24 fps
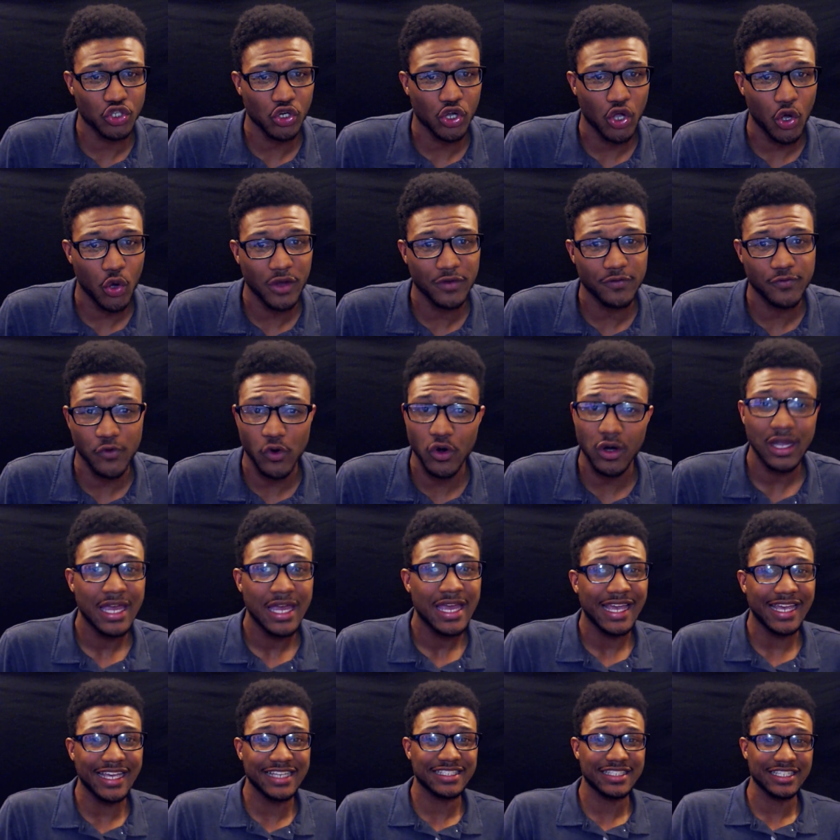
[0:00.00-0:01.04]
you're going for
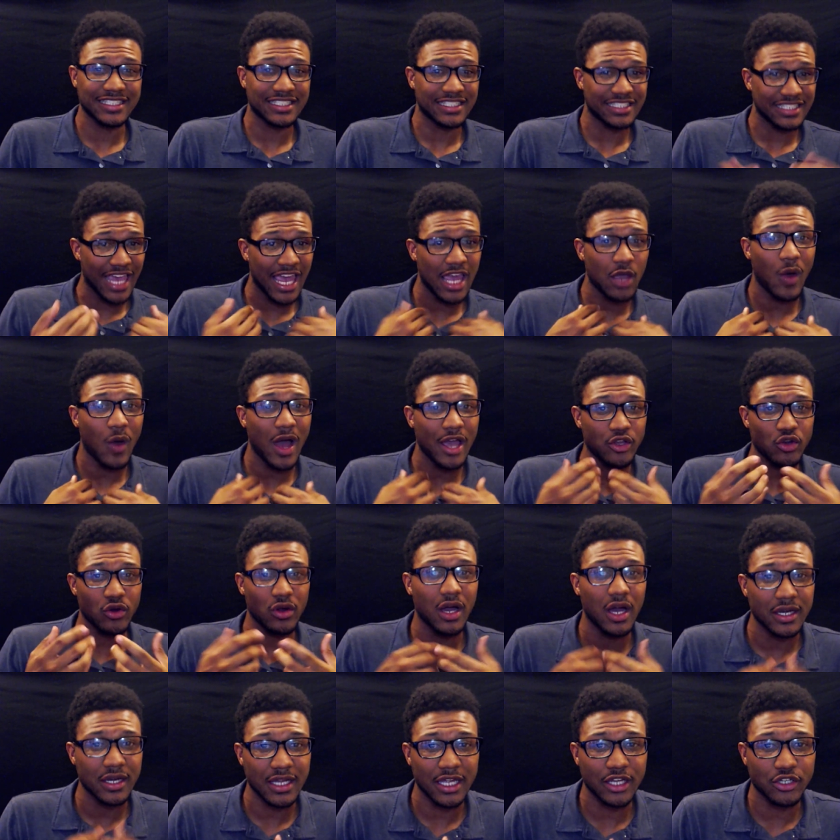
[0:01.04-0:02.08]
is to say why you're
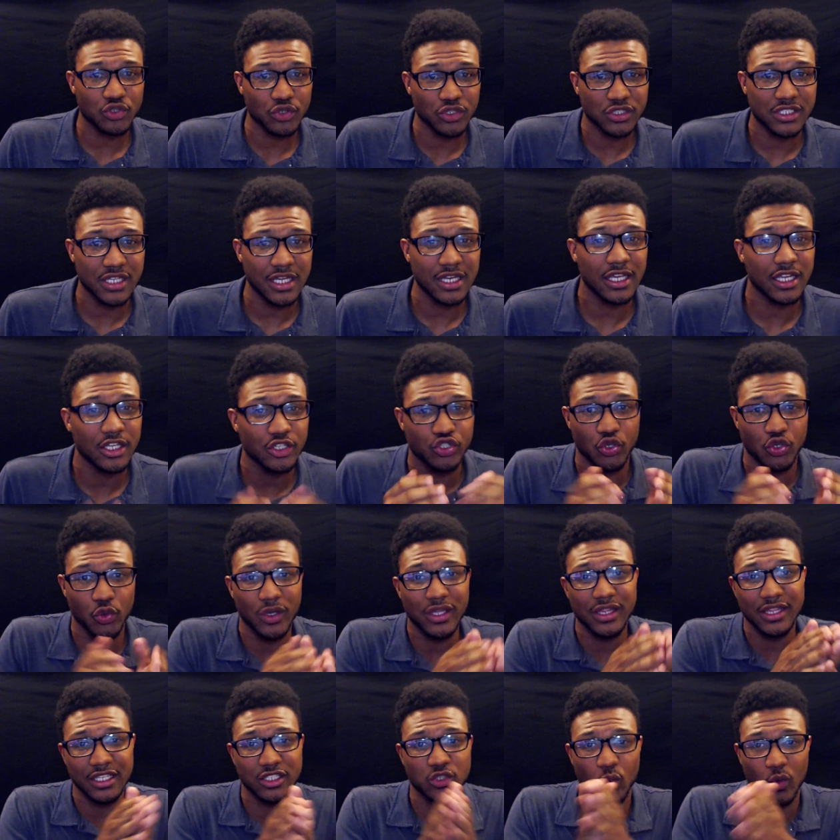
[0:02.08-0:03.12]
uninterested in
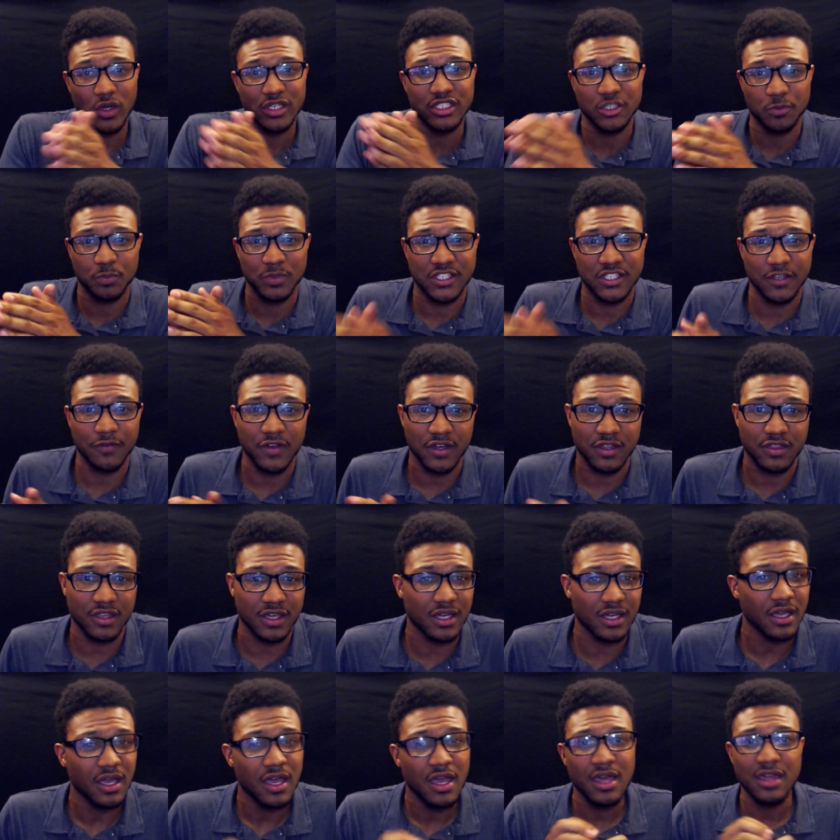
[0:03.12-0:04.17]
doing this one specific
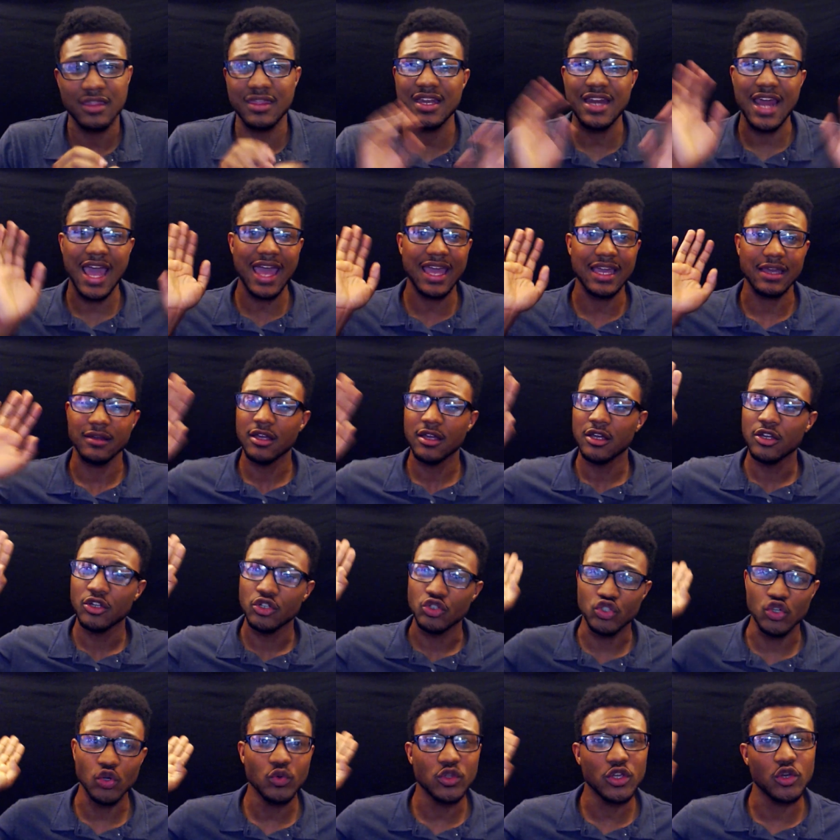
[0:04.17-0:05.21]
thing, then hey,
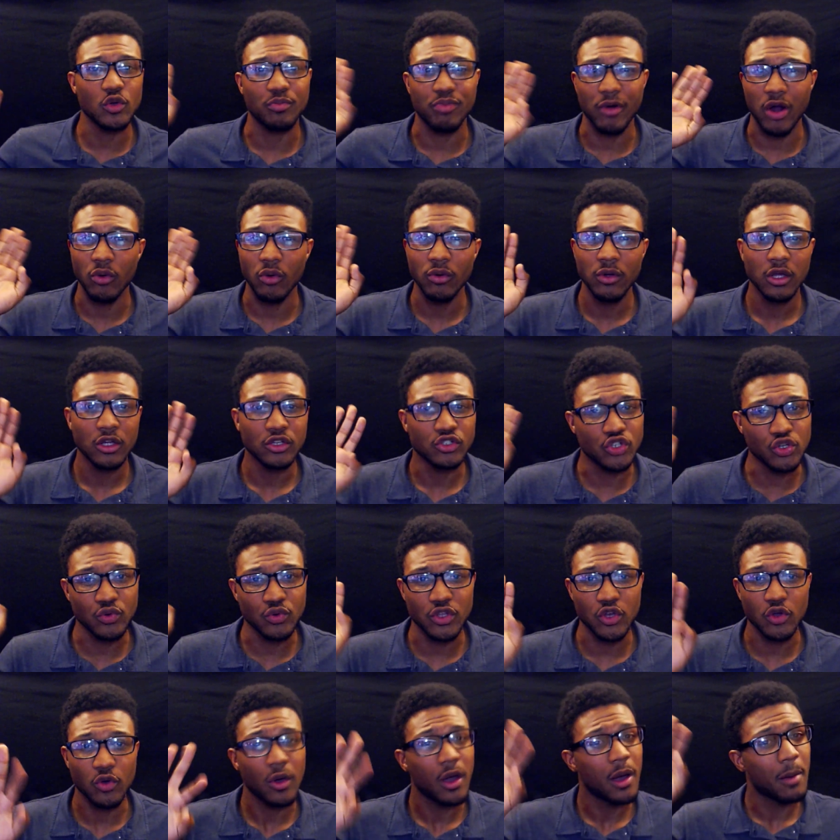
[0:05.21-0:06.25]
do you, bro, do
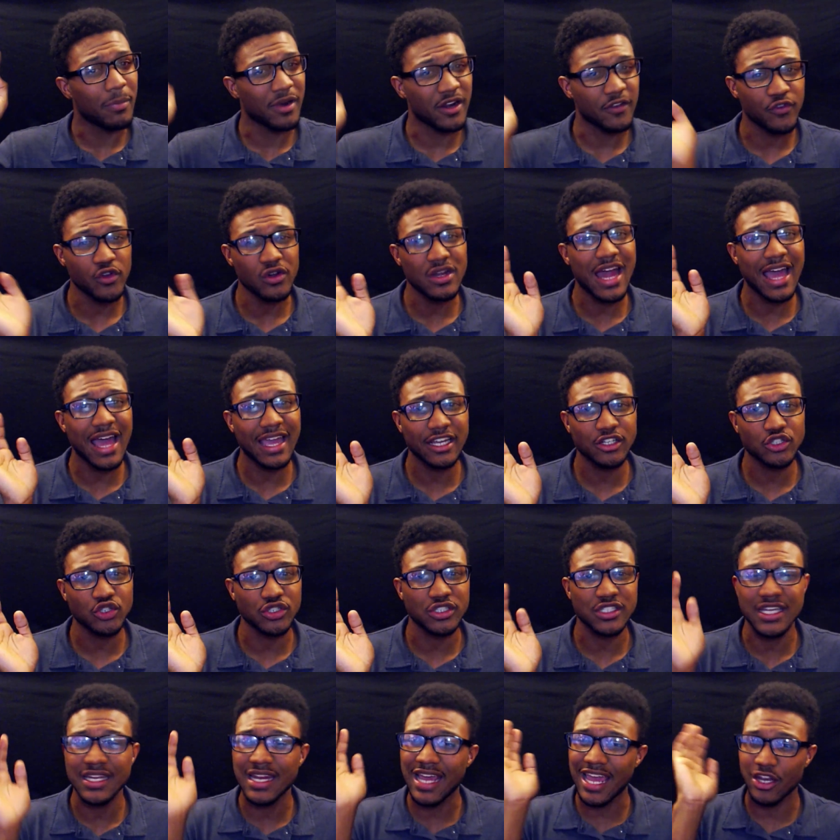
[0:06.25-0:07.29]
you. But if you're not
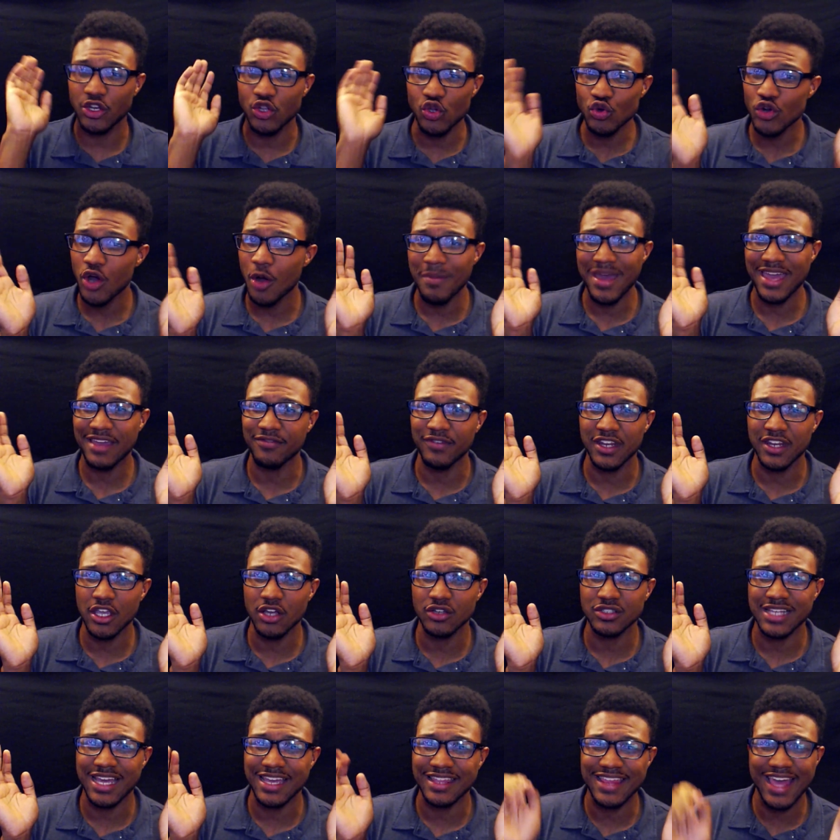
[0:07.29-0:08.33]
interested and you don't make
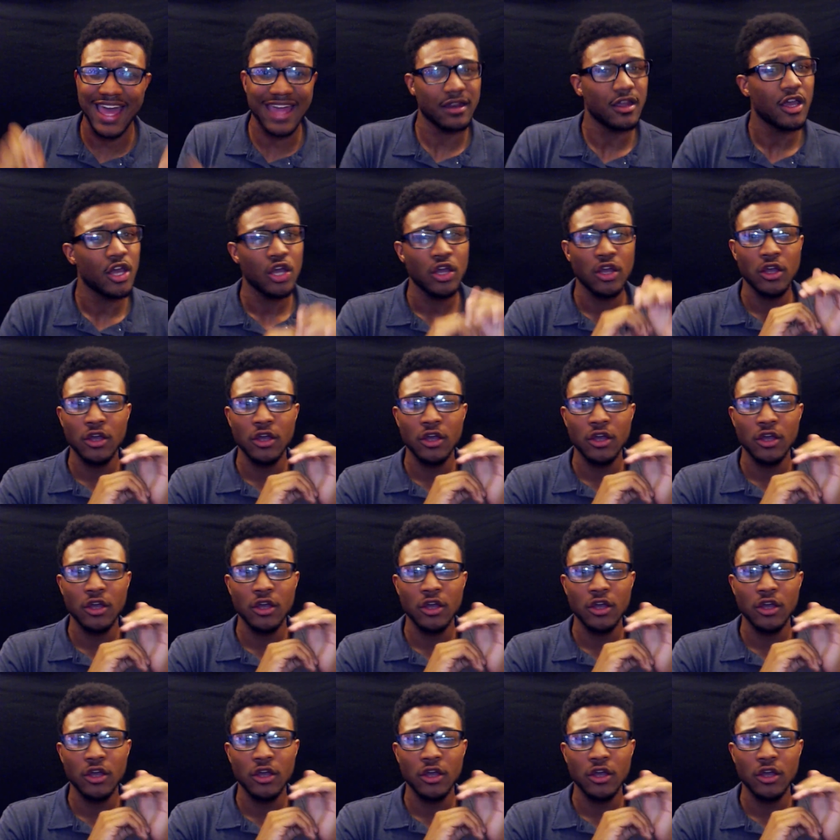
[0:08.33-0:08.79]
videos like that,